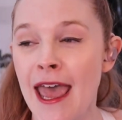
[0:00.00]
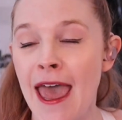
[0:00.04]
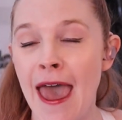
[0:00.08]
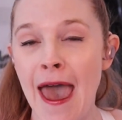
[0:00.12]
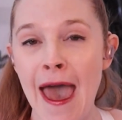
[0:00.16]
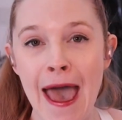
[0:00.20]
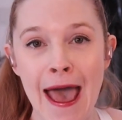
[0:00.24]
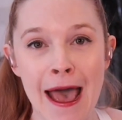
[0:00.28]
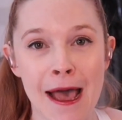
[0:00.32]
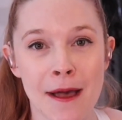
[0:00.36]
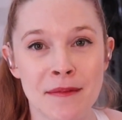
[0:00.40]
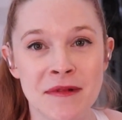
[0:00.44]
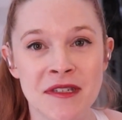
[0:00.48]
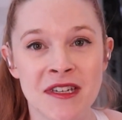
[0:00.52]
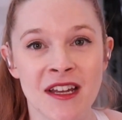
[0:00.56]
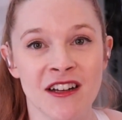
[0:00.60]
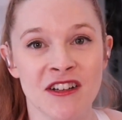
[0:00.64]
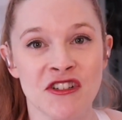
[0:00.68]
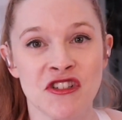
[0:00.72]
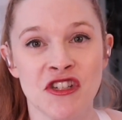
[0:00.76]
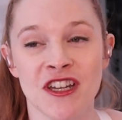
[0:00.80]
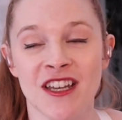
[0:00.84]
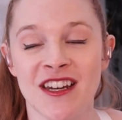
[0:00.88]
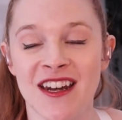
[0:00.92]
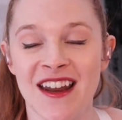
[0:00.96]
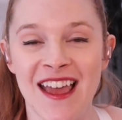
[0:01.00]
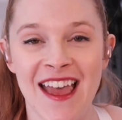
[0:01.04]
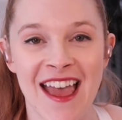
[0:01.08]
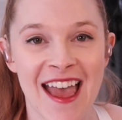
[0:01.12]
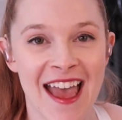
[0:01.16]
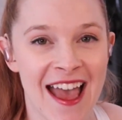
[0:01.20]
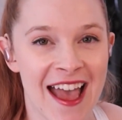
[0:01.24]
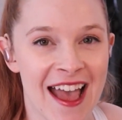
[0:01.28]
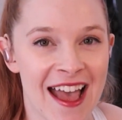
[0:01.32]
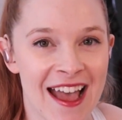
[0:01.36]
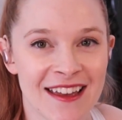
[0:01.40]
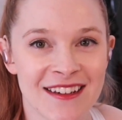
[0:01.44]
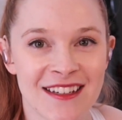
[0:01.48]
Abduction,
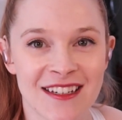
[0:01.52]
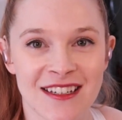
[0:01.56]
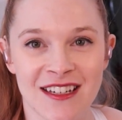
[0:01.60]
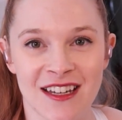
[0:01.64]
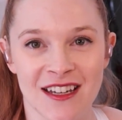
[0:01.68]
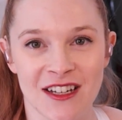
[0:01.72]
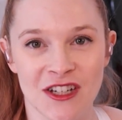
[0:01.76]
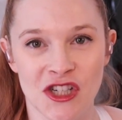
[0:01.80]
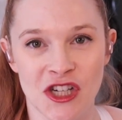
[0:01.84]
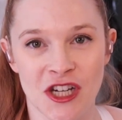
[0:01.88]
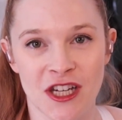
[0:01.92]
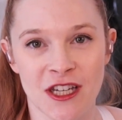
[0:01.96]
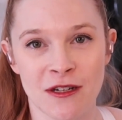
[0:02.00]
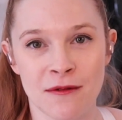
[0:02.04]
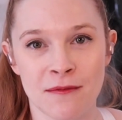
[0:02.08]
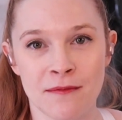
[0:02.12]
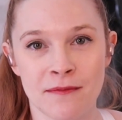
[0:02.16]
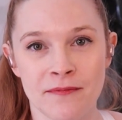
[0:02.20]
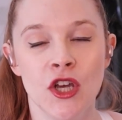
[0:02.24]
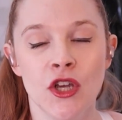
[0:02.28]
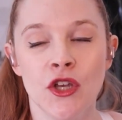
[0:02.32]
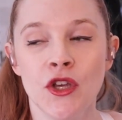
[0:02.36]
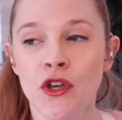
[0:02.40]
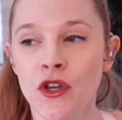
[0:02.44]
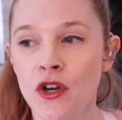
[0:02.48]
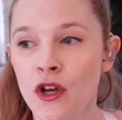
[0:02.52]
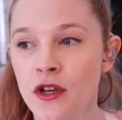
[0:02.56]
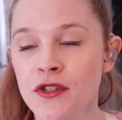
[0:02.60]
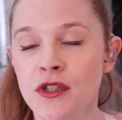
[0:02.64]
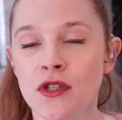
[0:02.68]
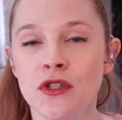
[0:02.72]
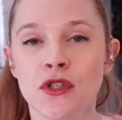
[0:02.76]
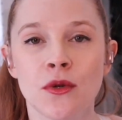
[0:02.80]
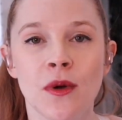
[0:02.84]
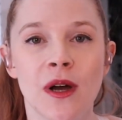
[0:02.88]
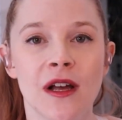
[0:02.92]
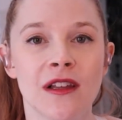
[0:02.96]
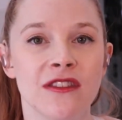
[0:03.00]
adduction. You can also
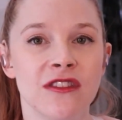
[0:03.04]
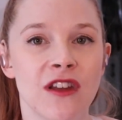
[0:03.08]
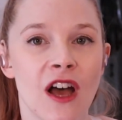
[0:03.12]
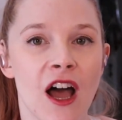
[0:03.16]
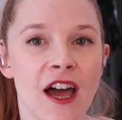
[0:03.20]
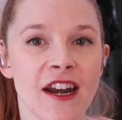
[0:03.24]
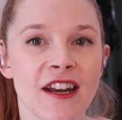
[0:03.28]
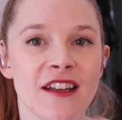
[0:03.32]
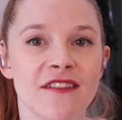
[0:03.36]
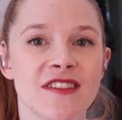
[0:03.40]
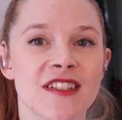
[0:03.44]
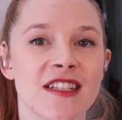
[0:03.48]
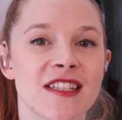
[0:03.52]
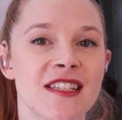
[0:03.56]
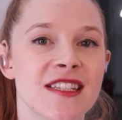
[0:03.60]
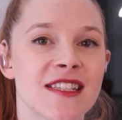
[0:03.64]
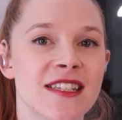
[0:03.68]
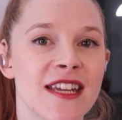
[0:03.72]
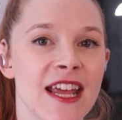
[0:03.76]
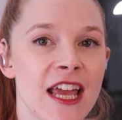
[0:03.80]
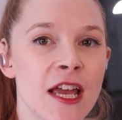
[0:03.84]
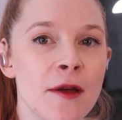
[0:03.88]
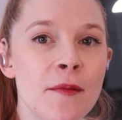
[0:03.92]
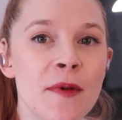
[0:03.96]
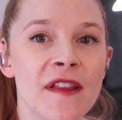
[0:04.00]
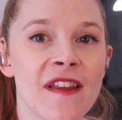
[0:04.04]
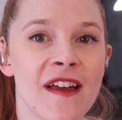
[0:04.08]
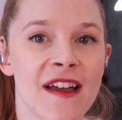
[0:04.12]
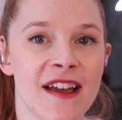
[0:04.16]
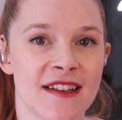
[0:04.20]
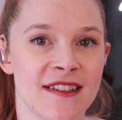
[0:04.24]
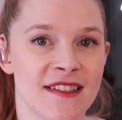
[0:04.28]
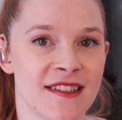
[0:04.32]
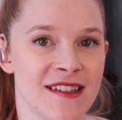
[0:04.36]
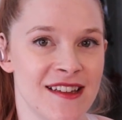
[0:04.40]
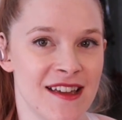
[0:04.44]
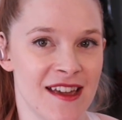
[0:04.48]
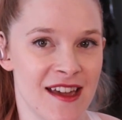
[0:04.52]
do a lot of
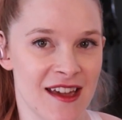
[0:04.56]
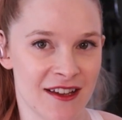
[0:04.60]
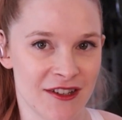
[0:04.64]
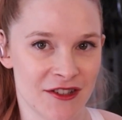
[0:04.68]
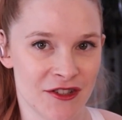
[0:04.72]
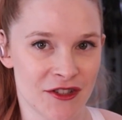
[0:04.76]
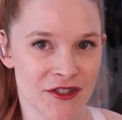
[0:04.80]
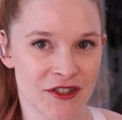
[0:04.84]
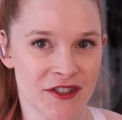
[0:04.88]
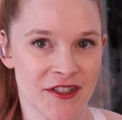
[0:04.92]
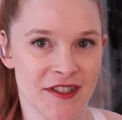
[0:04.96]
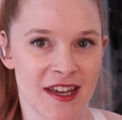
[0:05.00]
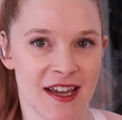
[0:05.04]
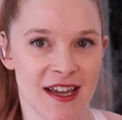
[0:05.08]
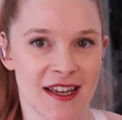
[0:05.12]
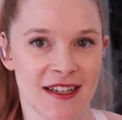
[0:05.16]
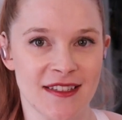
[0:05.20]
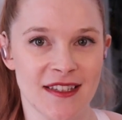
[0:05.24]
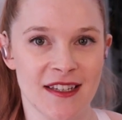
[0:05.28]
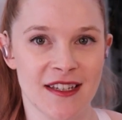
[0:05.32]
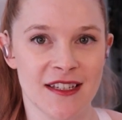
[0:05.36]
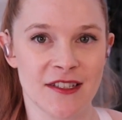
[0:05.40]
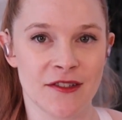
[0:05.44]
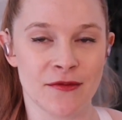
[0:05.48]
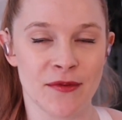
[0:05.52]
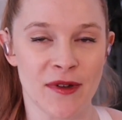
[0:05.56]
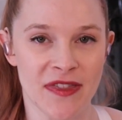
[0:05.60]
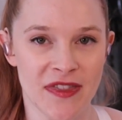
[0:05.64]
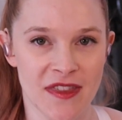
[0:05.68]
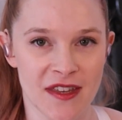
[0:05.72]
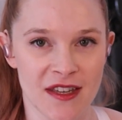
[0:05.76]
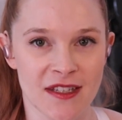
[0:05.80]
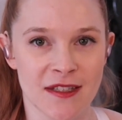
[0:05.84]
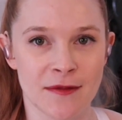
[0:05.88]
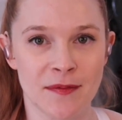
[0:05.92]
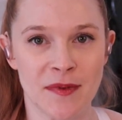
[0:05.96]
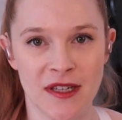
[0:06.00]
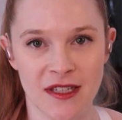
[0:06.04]
stabilizing exercises with
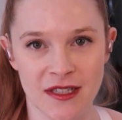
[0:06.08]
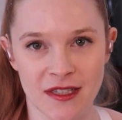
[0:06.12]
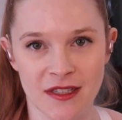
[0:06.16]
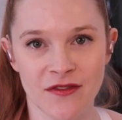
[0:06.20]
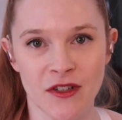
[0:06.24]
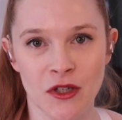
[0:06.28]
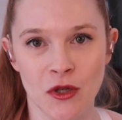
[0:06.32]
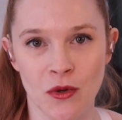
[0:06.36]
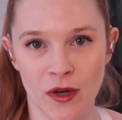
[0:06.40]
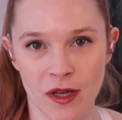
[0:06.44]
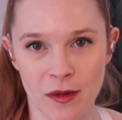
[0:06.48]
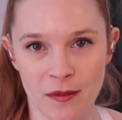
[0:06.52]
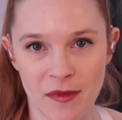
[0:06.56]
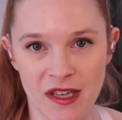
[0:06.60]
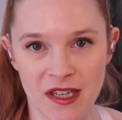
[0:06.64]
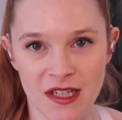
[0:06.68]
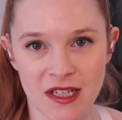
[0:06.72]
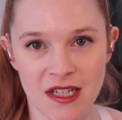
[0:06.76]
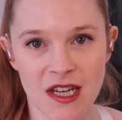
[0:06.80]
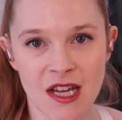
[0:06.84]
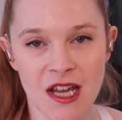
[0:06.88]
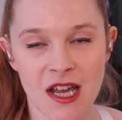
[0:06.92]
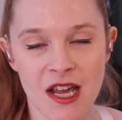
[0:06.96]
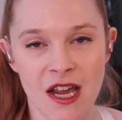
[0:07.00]
this piece of equipment.